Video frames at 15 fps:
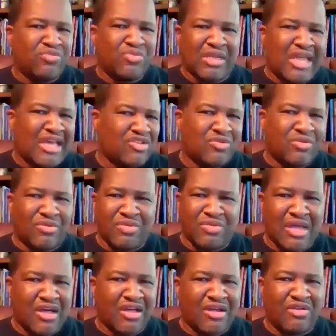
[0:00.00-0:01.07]
you would like
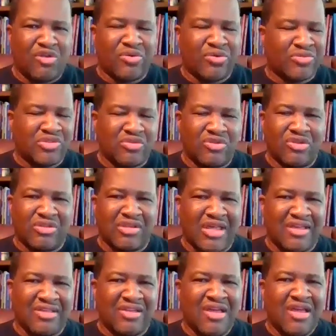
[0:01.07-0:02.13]
your logo to look
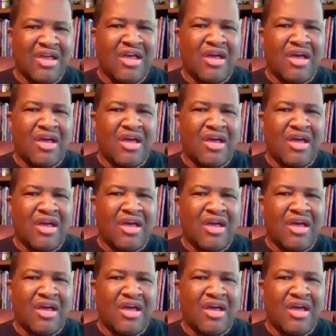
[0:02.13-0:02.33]
like.